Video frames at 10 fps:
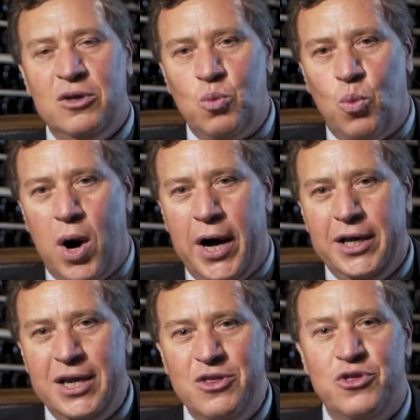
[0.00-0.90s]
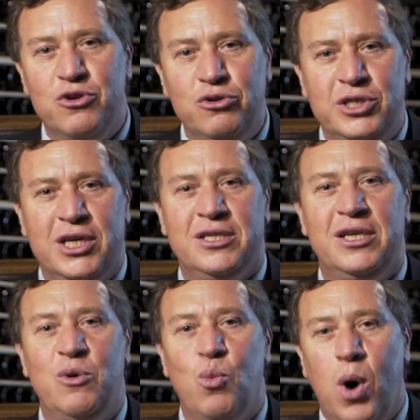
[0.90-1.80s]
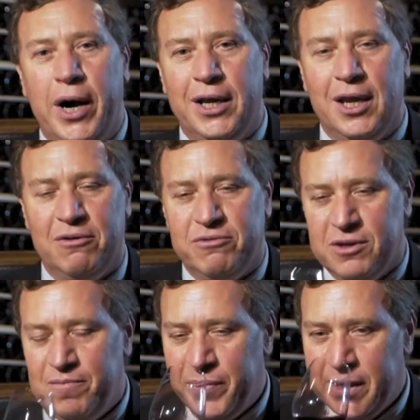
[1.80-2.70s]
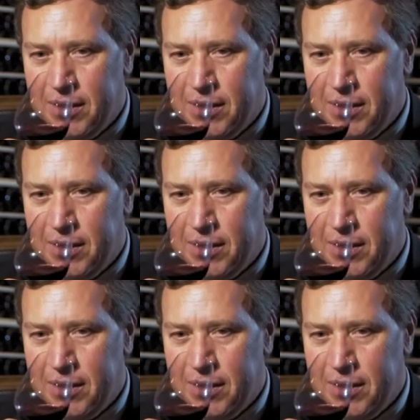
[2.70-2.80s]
wine enthusiast, any wine lover,